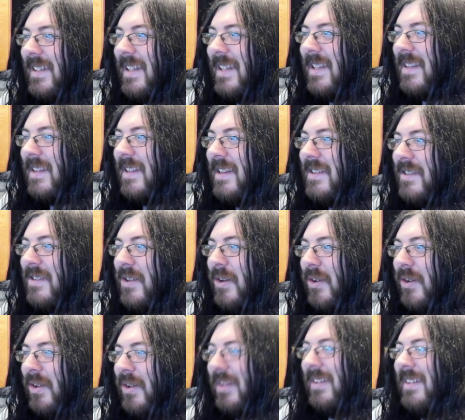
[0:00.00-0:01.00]
These
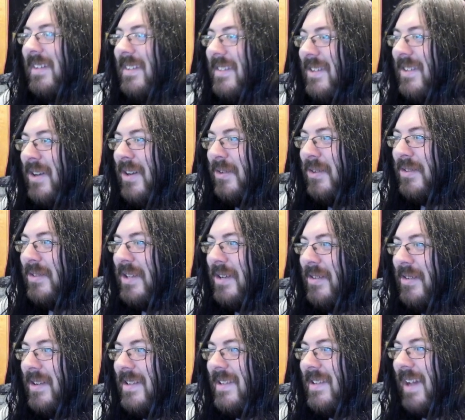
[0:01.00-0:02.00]
Kul
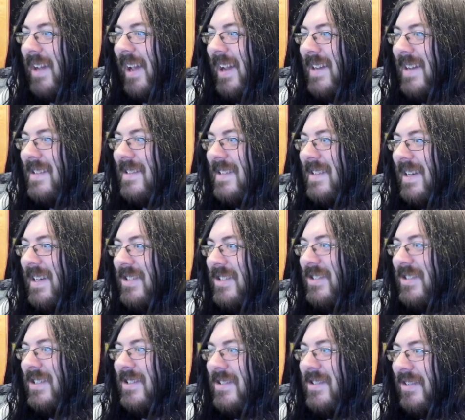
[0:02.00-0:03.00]
Tiran Tide
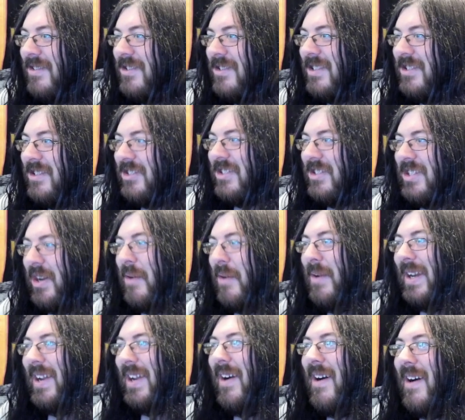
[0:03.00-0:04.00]
sages are just
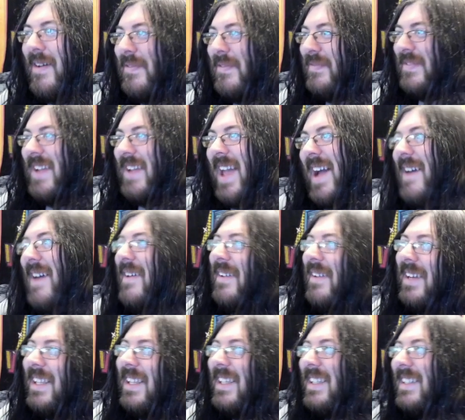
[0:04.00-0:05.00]
showing off now.
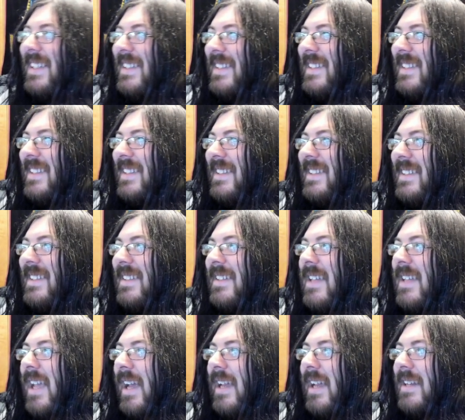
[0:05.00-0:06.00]

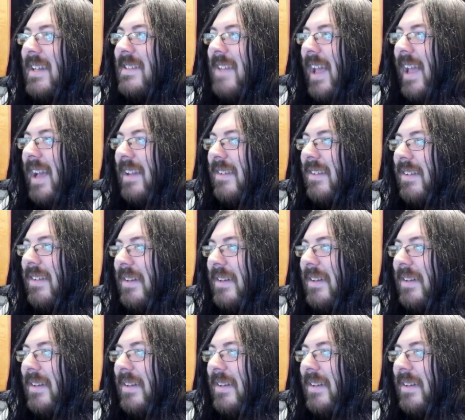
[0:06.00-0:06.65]
Yeah, exactly.